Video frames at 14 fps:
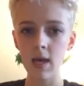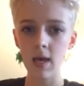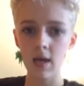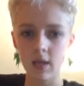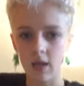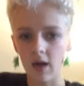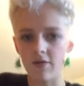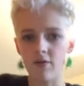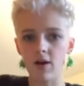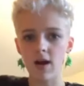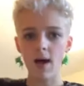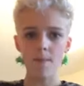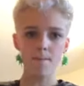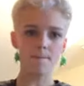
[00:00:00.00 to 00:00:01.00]
Cover it up
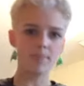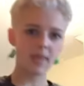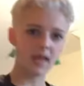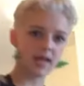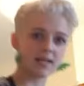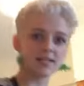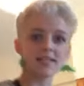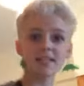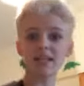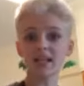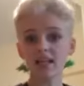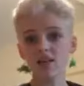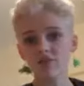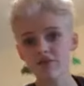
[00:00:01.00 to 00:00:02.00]
and stick it in
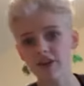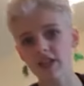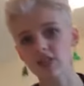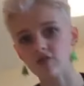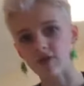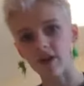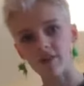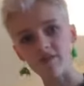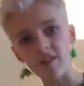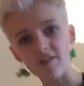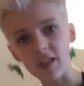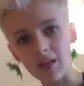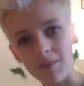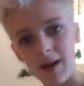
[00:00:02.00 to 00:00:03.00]
the fridge for 15
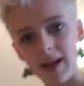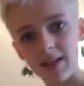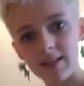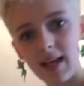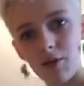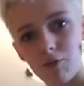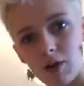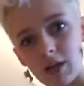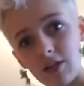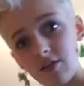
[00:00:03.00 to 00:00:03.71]
minutes. And we're going to use